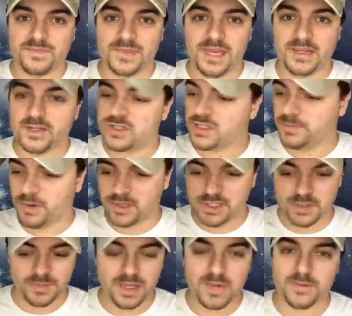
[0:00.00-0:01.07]
and just a bunch
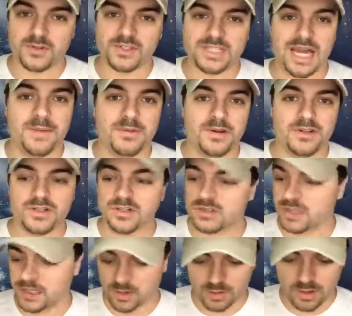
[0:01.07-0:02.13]
of people just happen to just
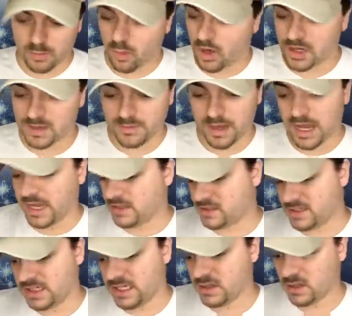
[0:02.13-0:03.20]
like come walking by and
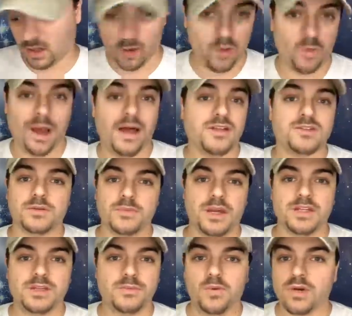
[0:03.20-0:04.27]
see like, oh wow, it's an
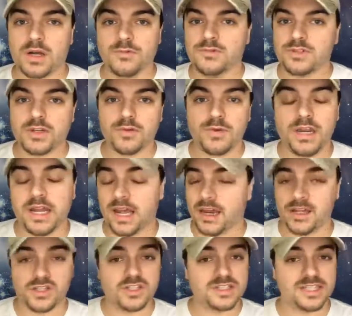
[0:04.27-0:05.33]
amazing book, I'm just going to read it, and
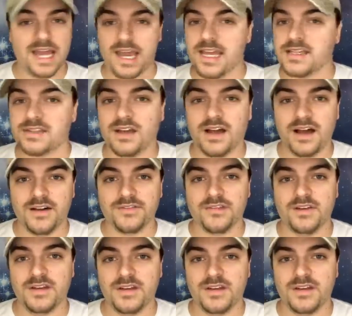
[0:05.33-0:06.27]
it just takes off.